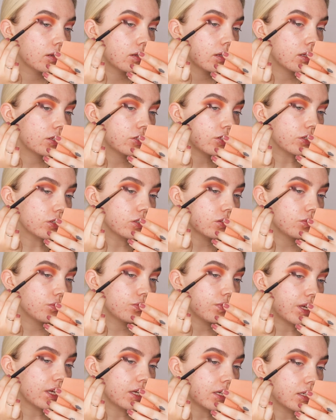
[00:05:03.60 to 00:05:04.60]
and just
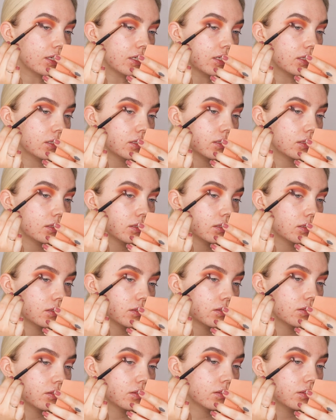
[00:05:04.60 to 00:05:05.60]
fade it
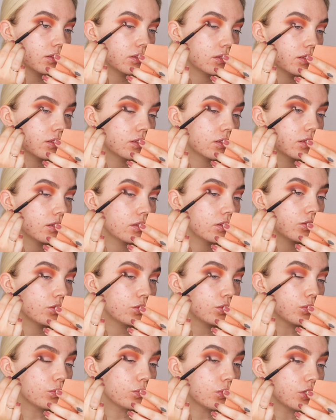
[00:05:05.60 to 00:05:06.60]

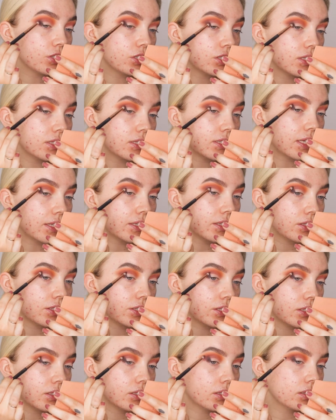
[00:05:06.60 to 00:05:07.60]
towards the
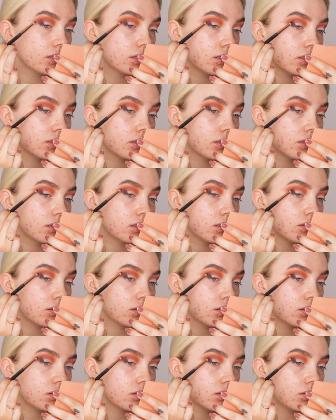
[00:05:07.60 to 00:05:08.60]
center.
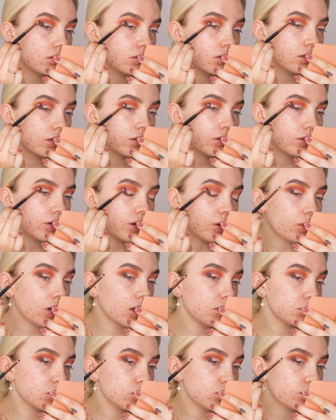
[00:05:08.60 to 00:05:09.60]
Or no,
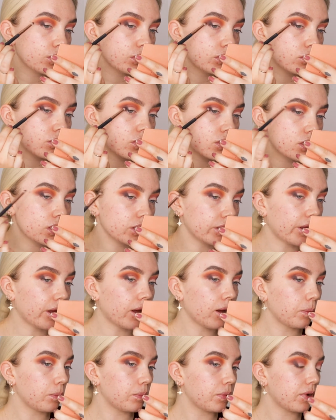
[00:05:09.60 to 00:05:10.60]
I'm just going to
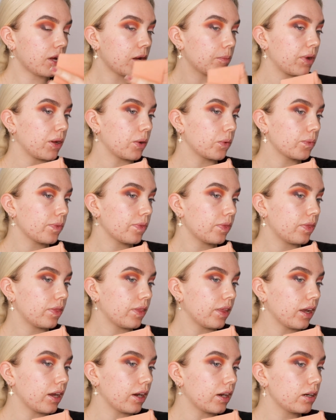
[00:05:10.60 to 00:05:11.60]
stop about
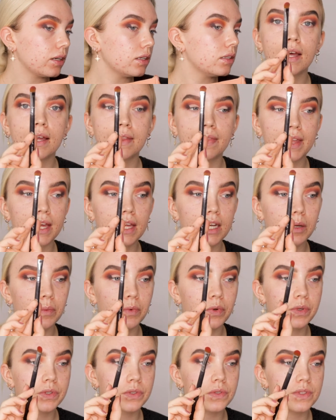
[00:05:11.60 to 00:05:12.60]
there, and then I'm
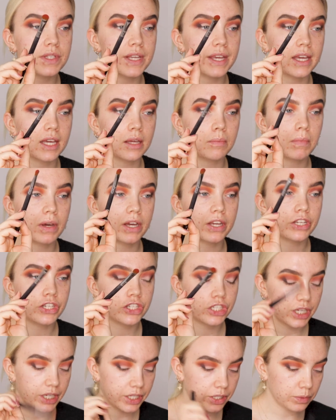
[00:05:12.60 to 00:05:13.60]
going to take my
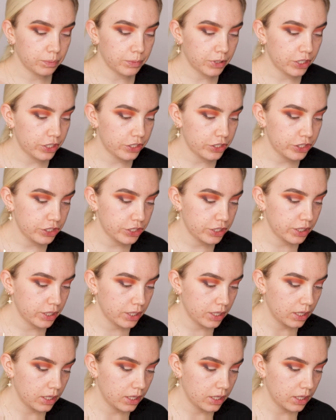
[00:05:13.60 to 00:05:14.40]
shader brush.